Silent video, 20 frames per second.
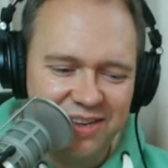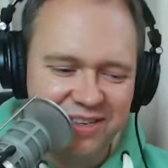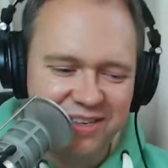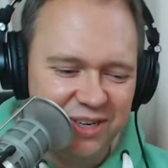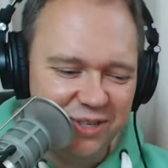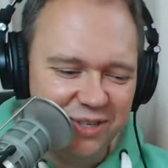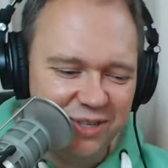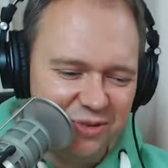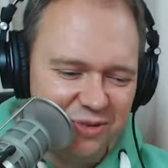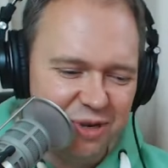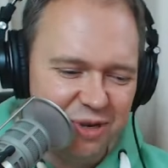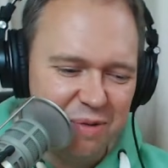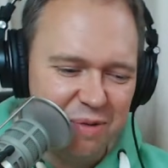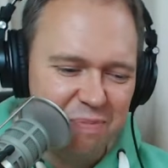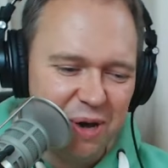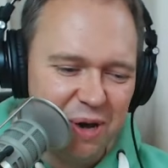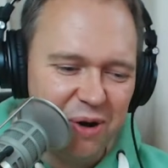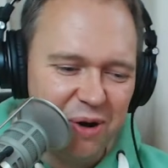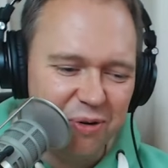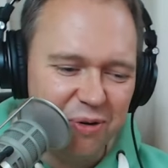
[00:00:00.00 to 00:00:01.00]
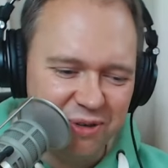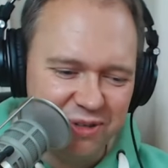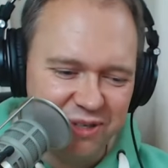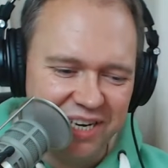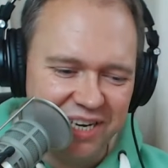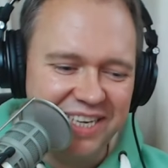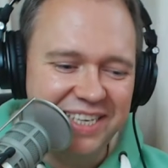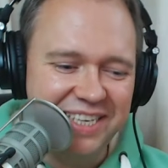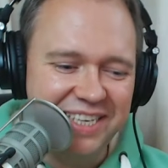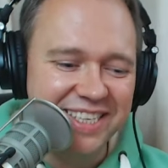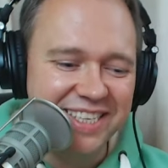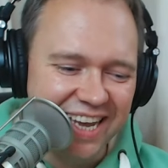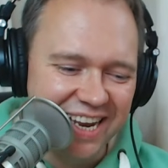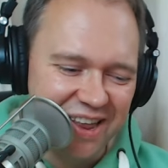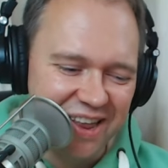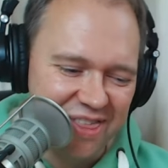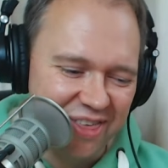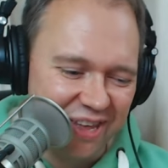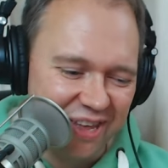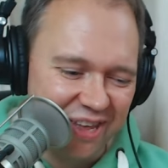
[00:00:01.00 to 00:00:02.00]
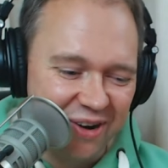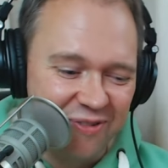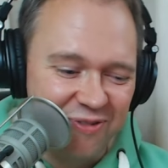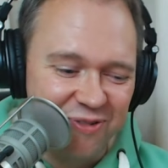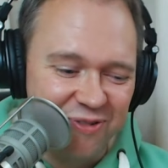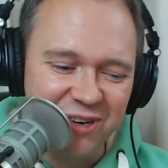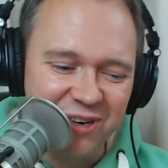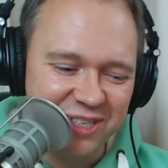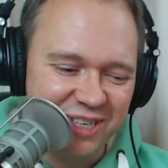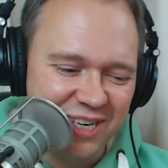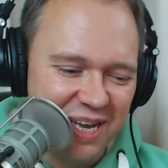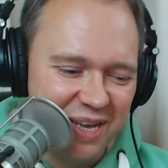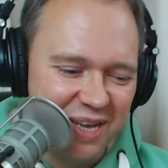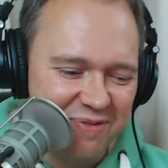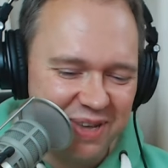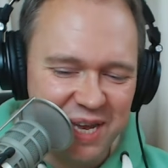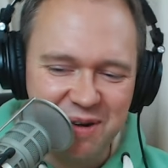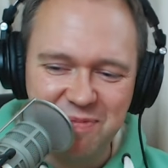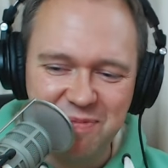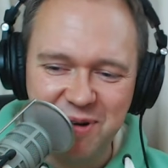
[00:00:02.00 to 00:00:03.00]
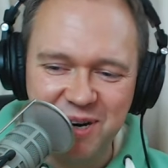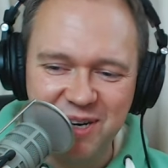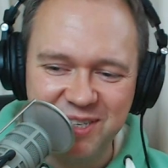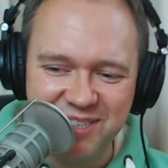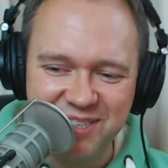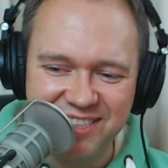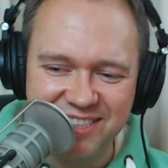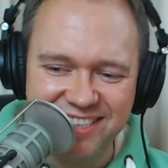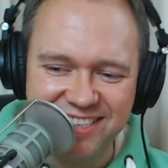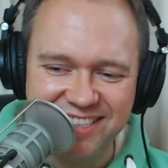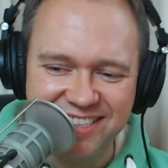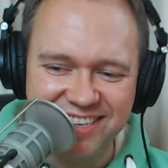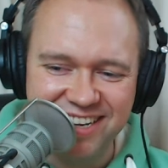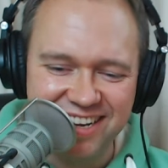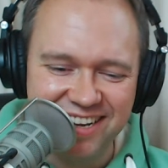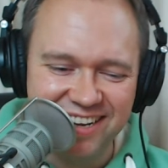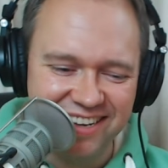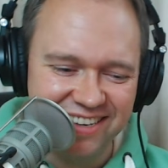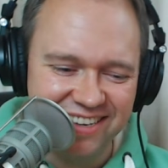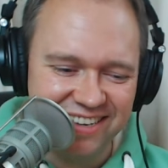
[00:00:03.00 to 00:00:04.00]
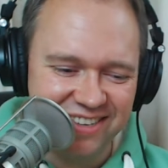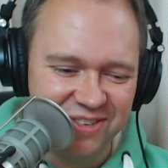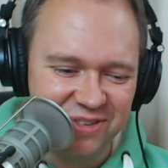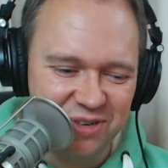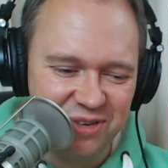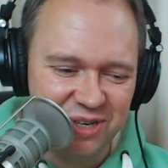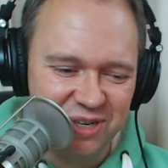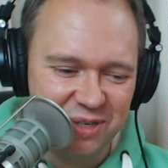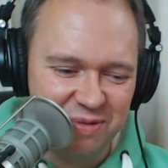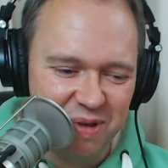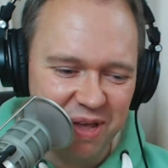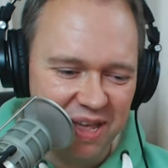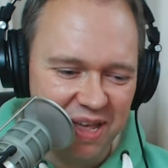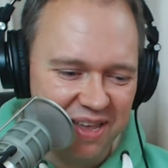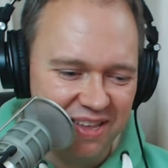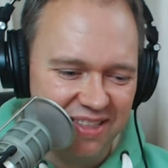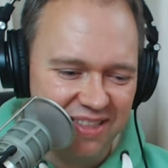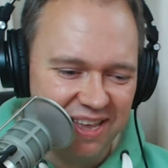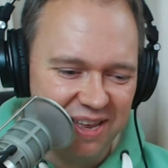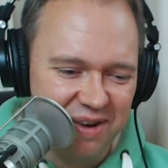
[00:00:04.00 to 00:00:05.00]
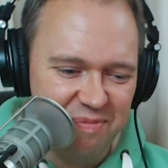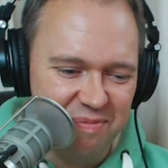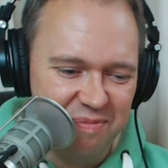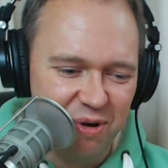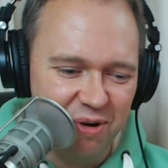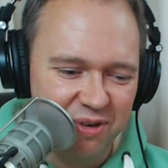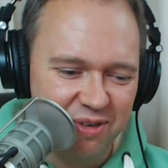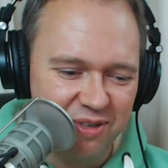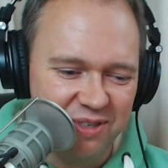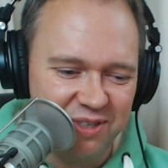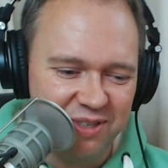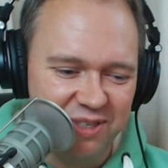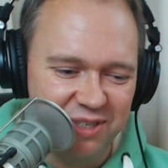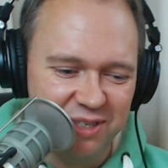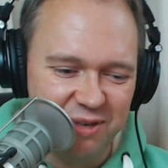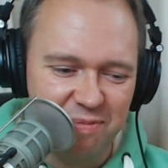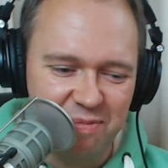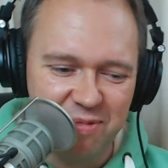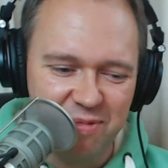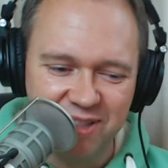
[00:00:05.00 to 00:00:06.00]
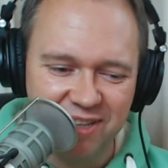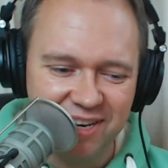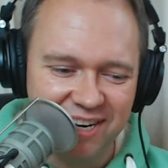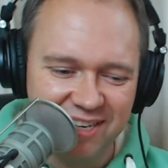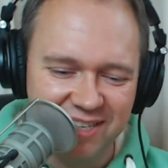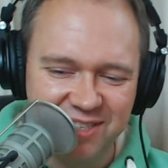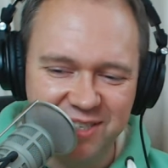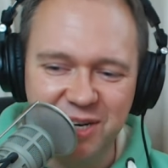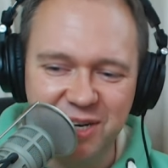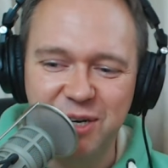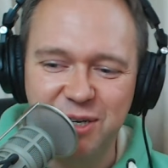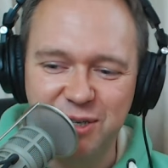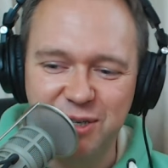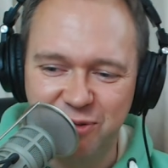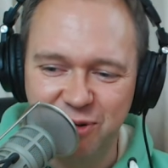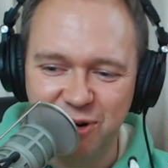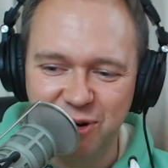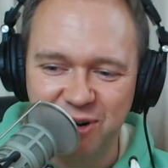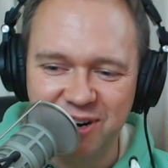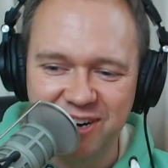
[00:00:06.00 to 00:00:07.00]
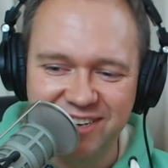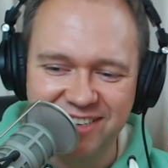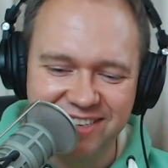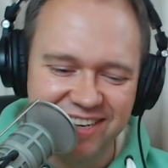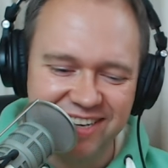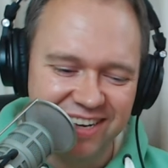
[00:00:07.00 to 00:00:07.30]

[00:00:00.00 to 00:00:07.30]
doesn't ring a bell deleting anything. Unfortunately, I'm the kind of person that treats my inbox as just something that I search for, and